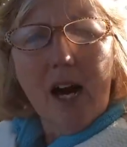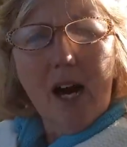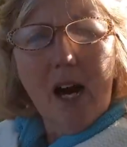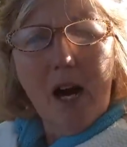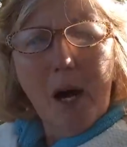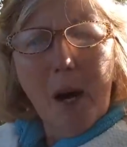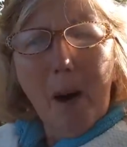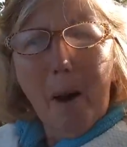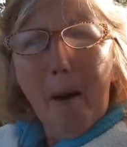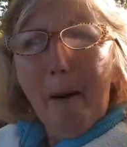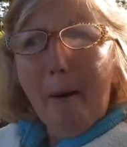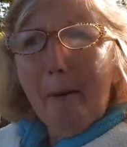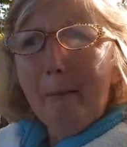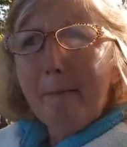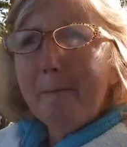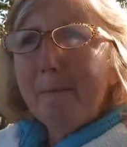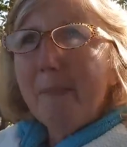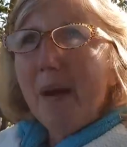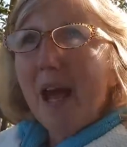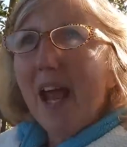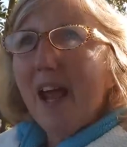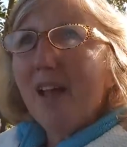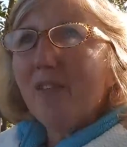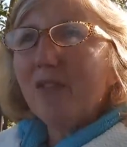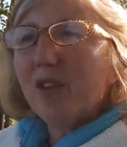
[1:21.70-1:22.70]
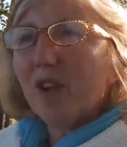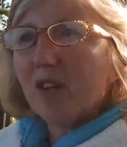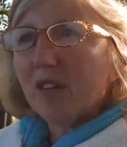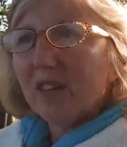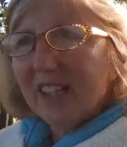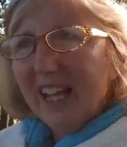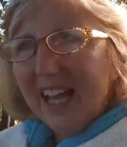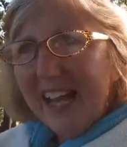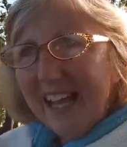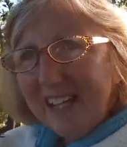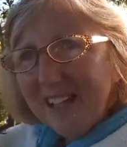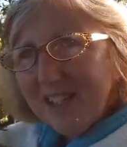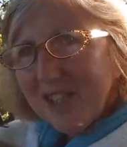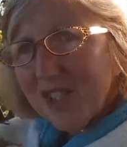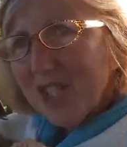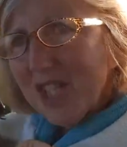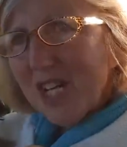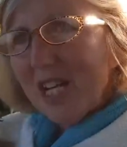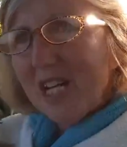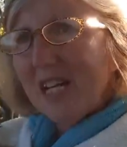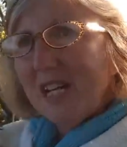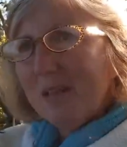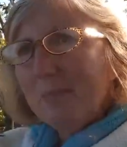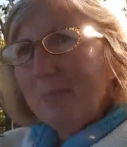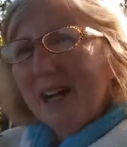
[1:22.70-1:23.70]
Um, and the last
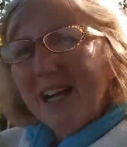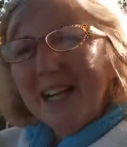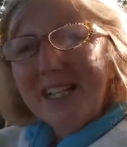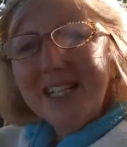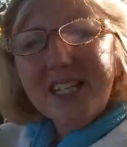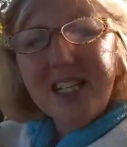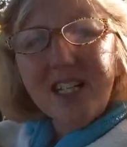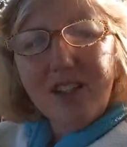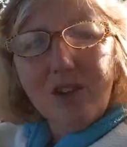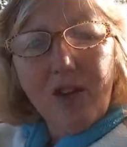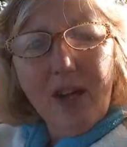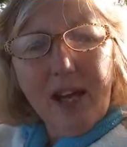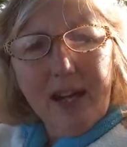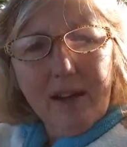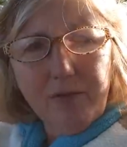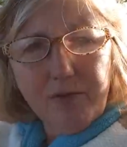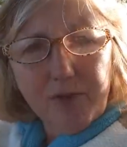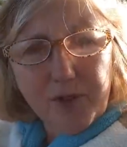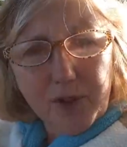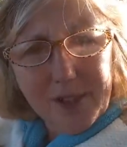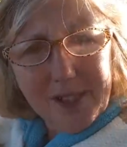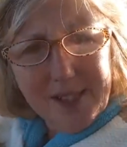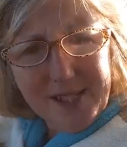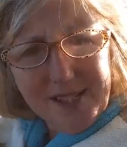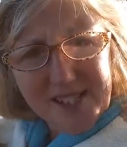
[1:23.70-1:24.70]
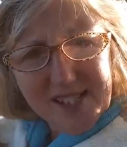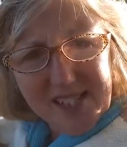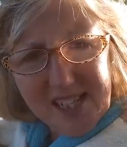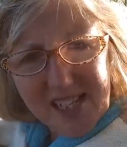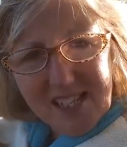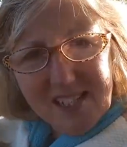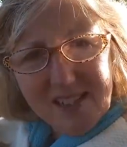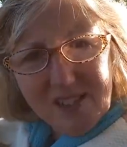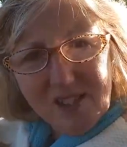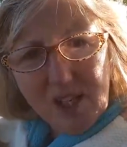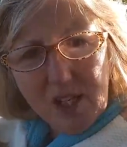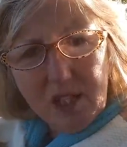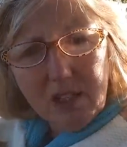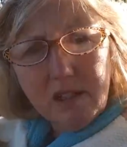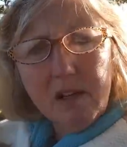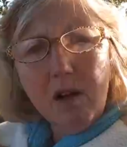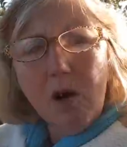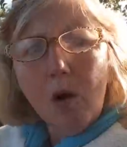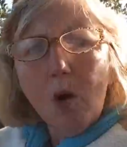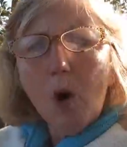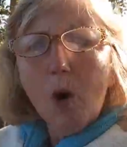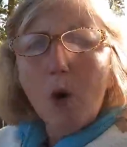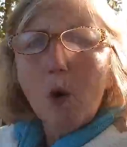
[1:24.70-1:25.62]
time I did that for a season